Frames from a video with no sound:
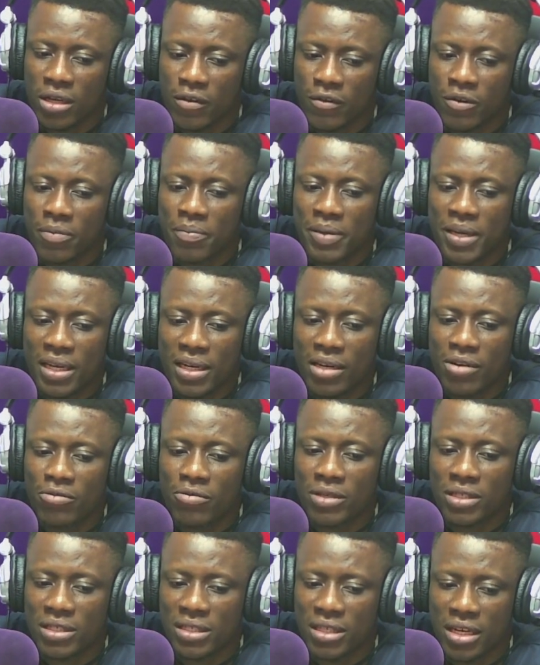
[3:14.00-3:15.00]
for being
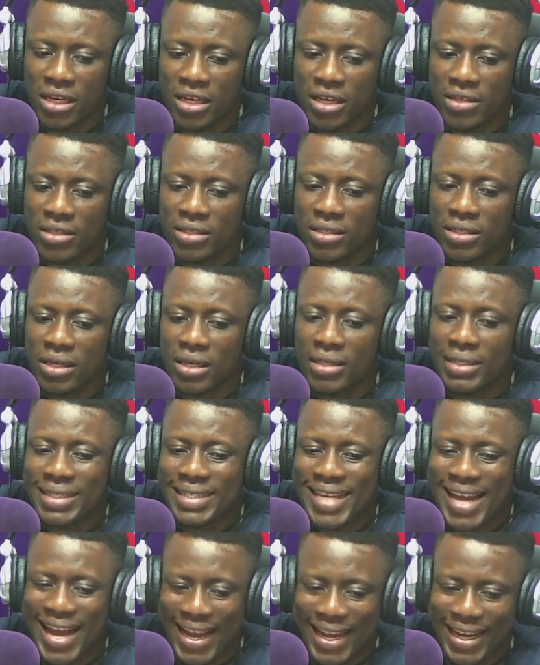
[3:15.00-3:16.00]
resilient in
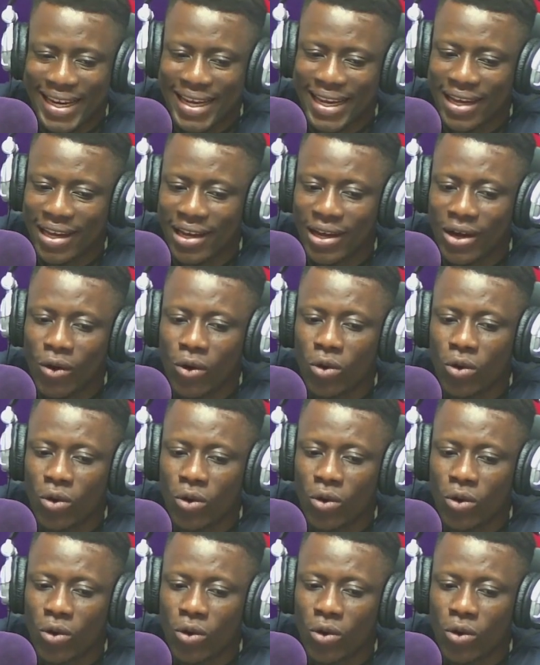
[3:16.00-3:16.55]
tackling